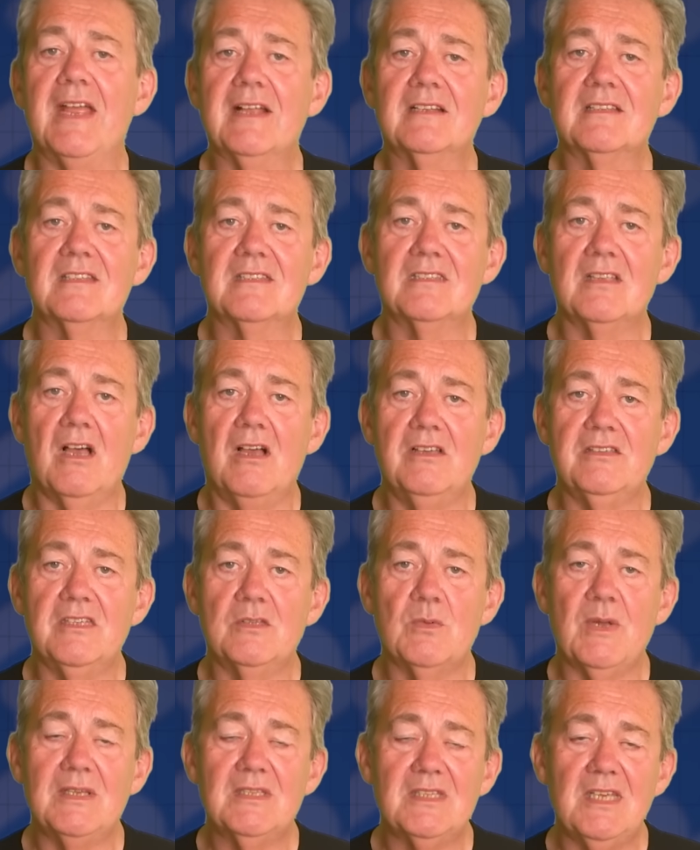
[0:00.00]

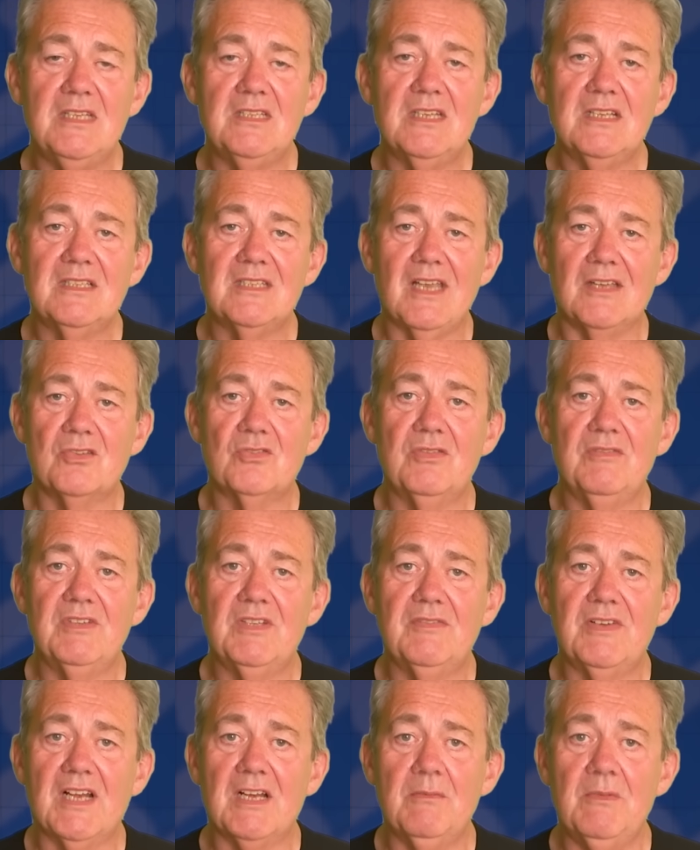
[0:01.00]
exercises when teaching test-driven
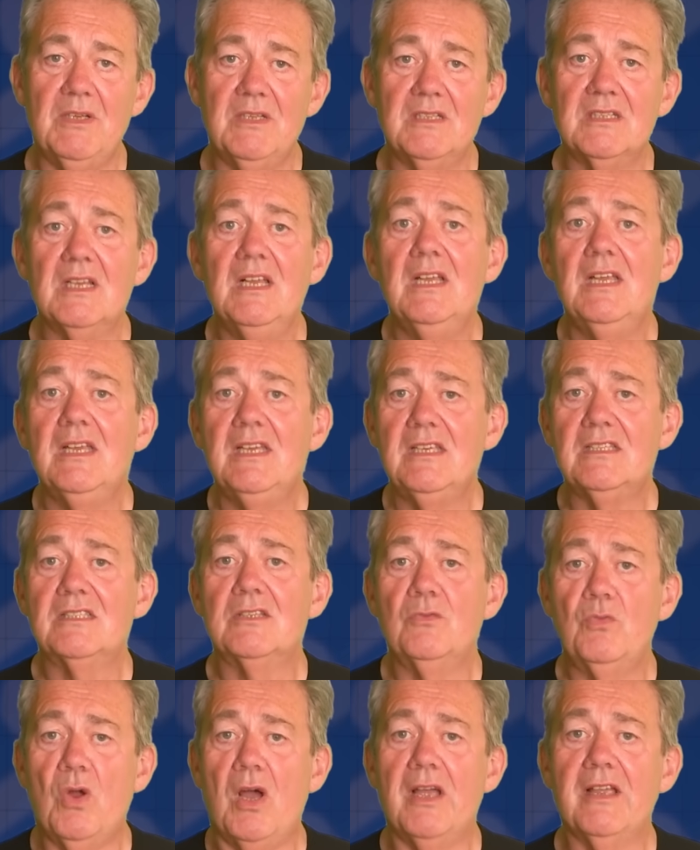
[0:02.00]
development is
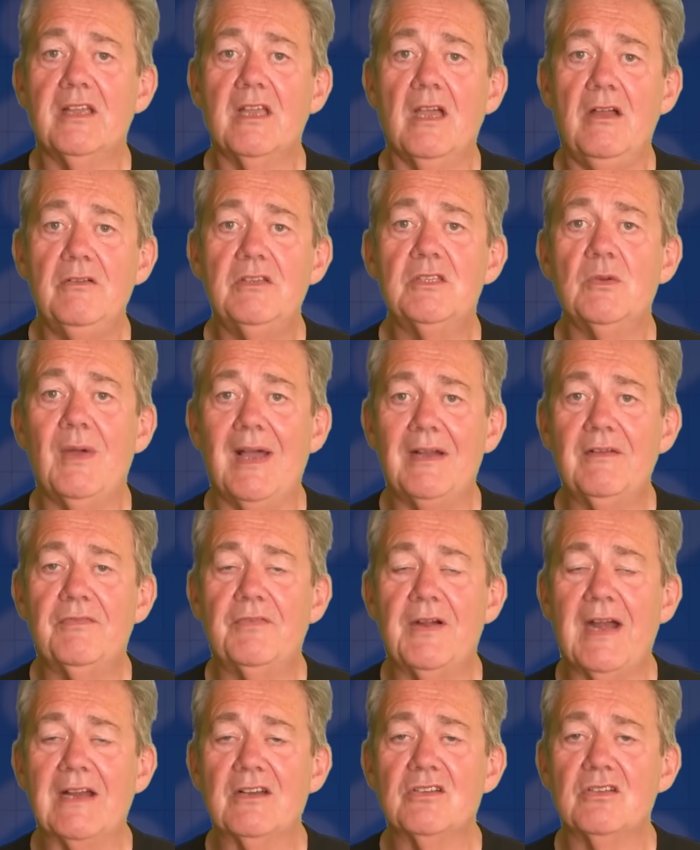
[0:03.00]
to write code to add
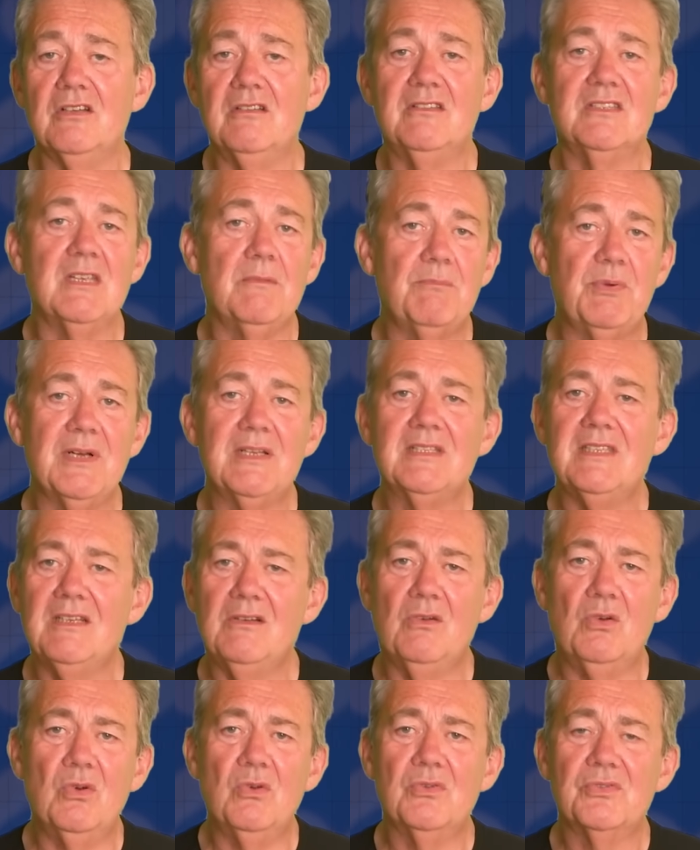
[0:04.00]
fractions. It brings in
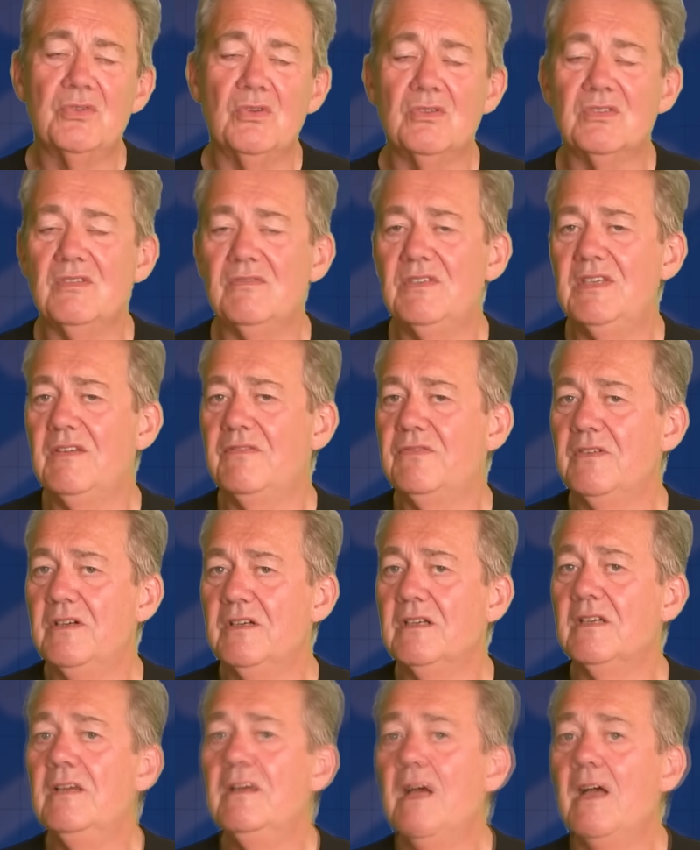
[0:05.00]
all sorts of
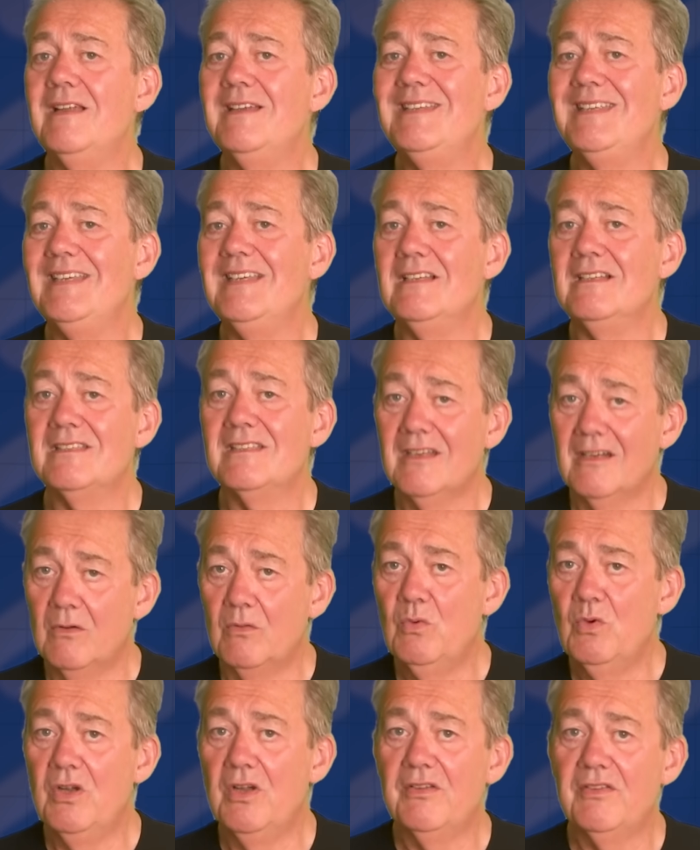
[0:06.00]
different ideas that are
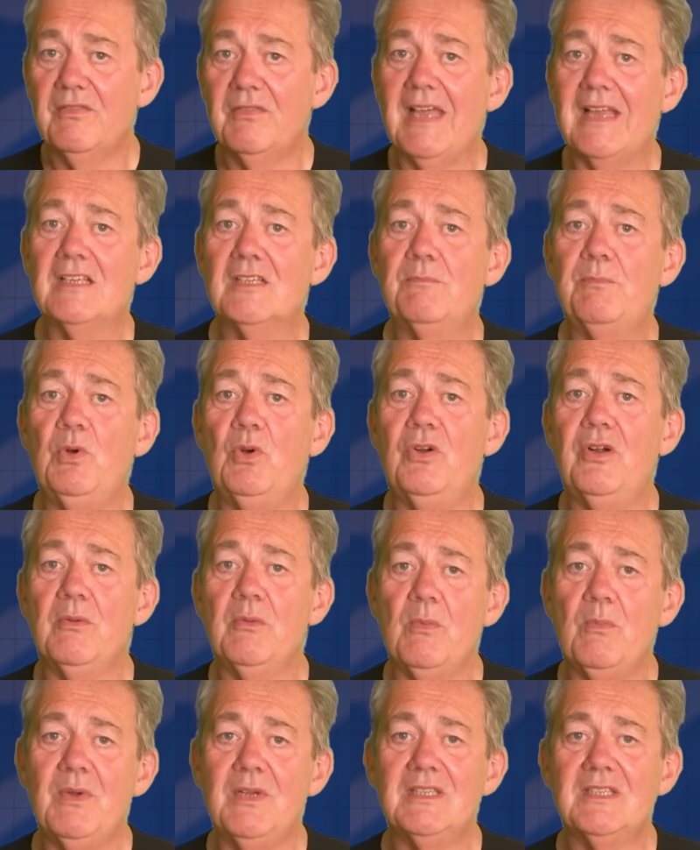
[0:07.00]
worth
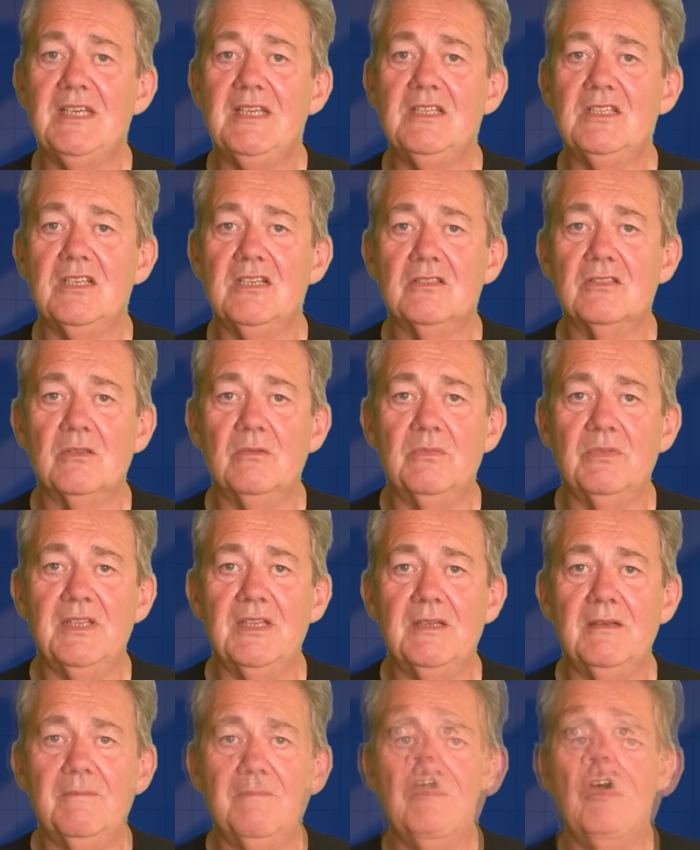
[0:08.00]
exploring when we're teaching
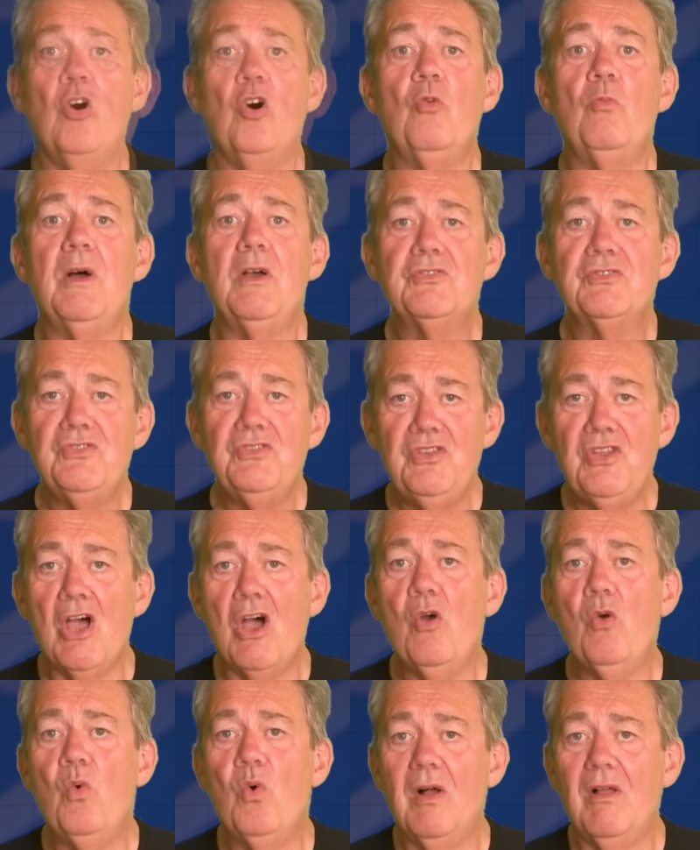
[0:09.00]
something. Almost
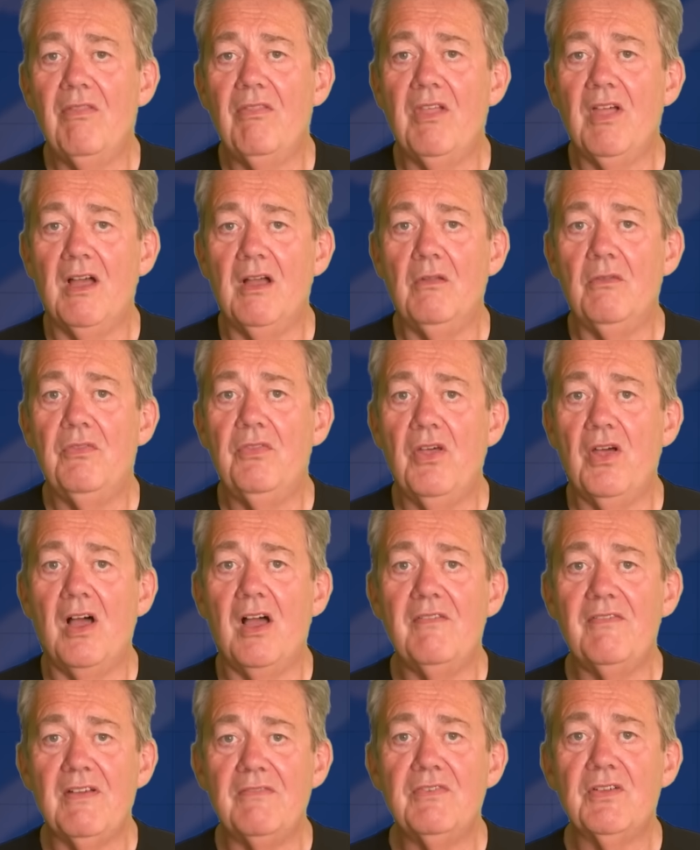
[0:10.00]
no one, though, that
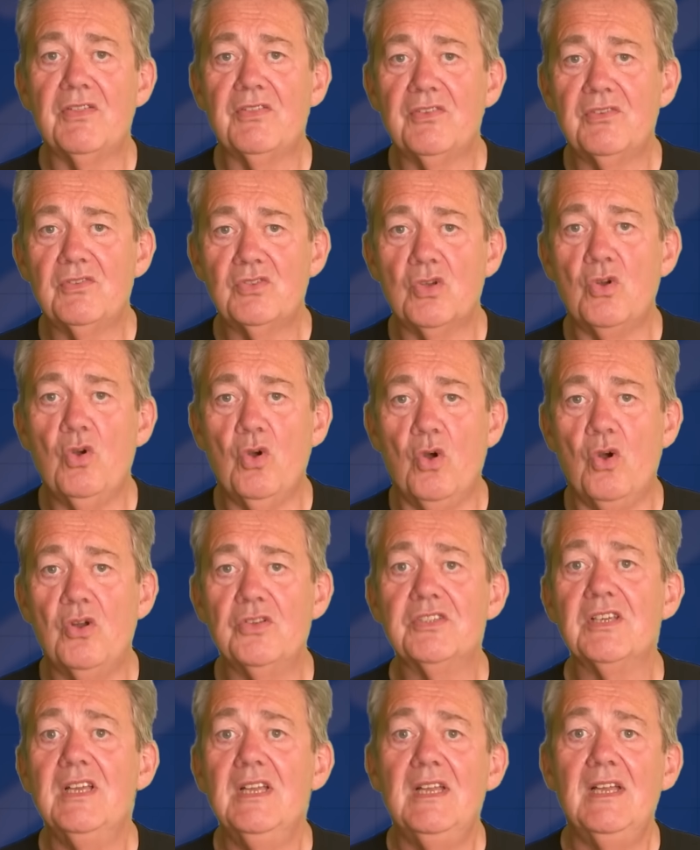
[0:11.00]
I've ever
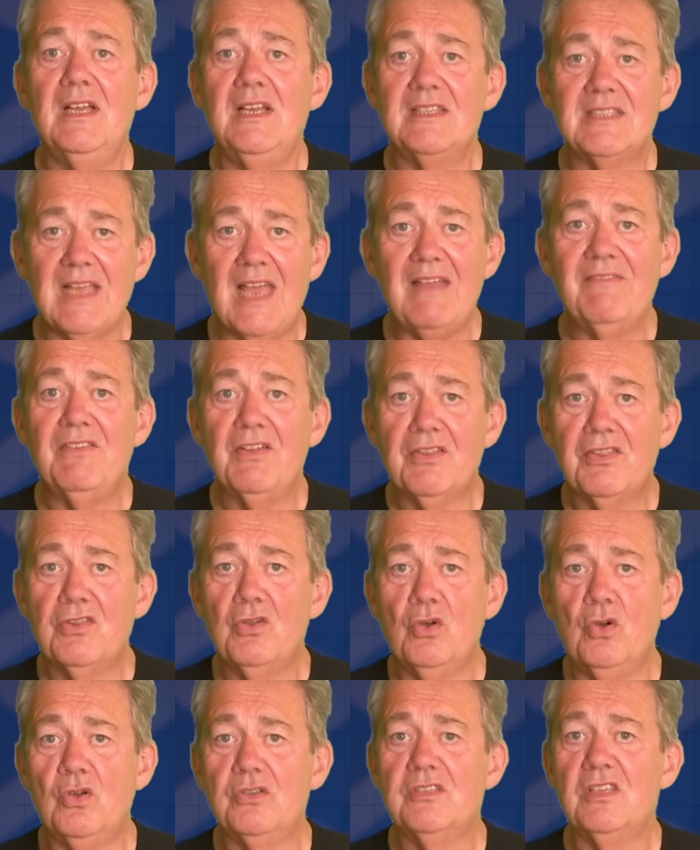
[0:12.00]
taught has ever
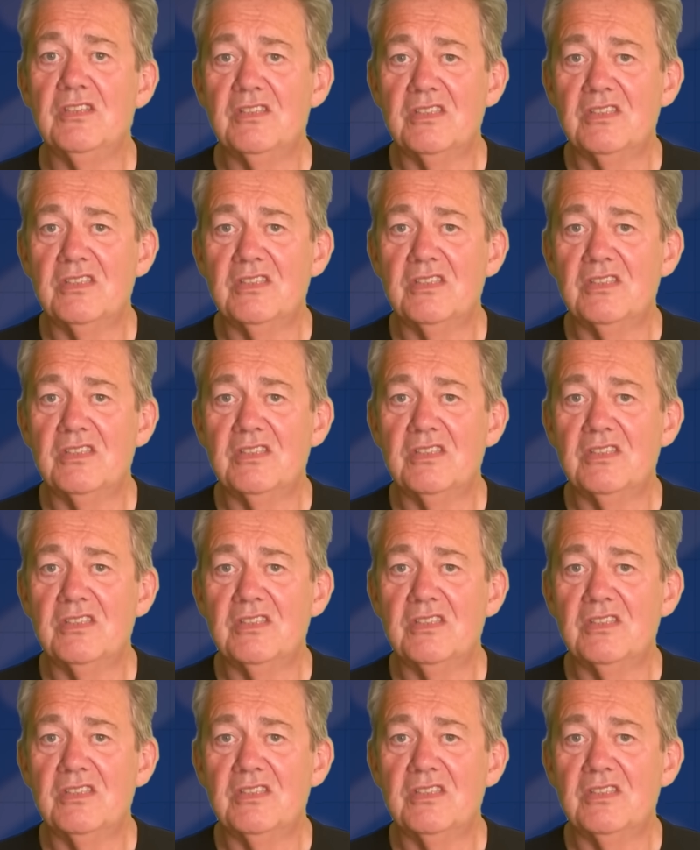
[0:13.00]
thought to